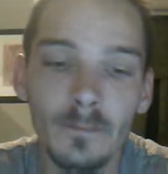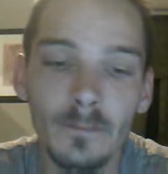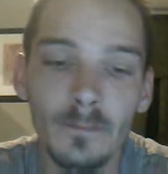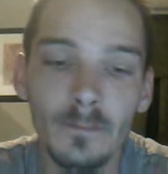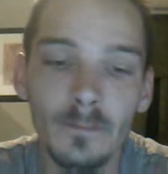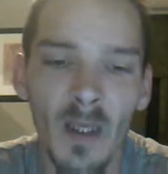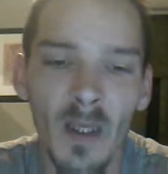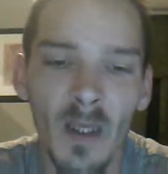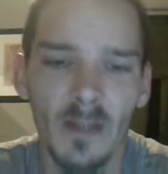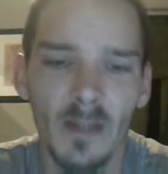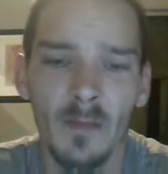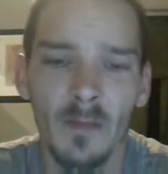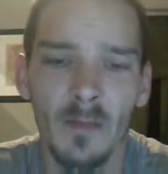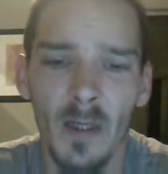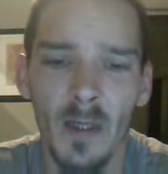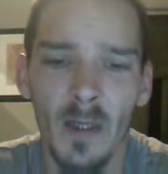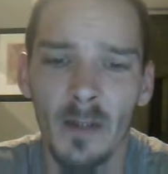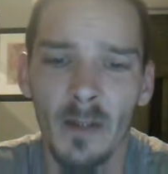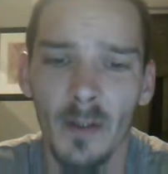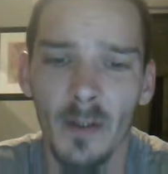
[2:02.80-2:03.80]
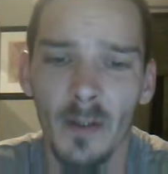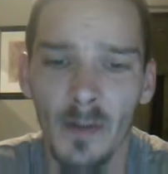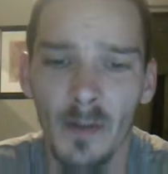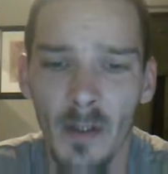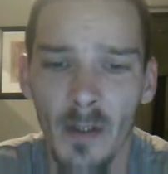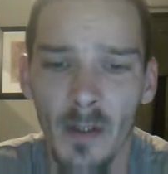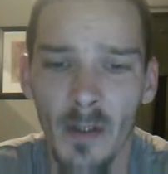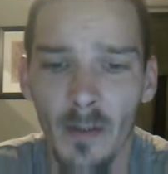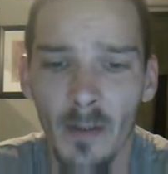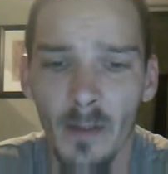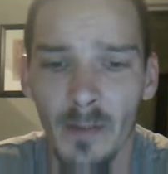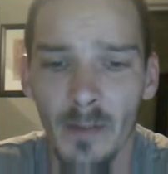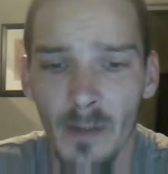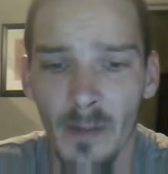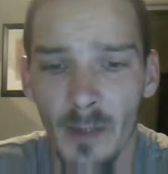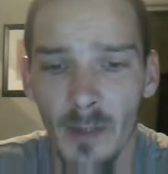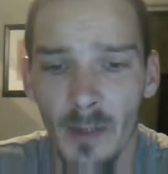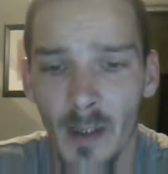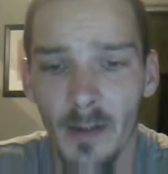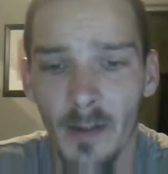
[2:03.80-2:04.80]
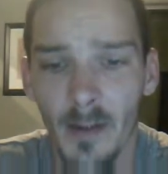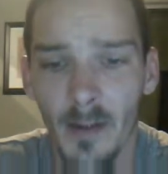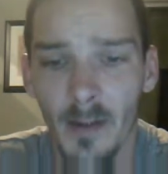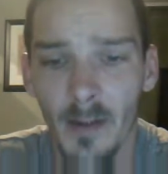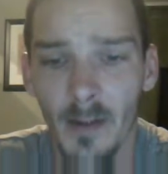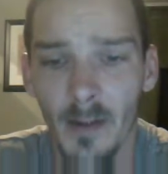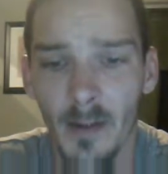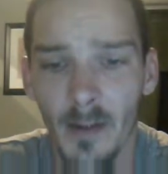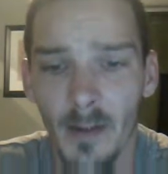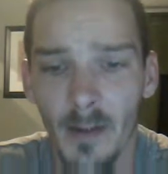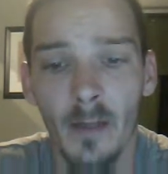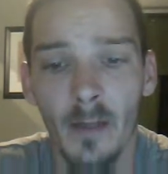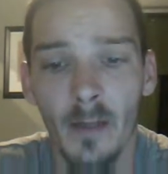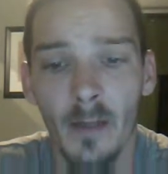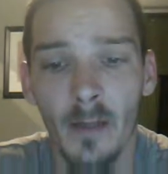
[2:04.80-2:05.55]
As demand goes up, supply goes down,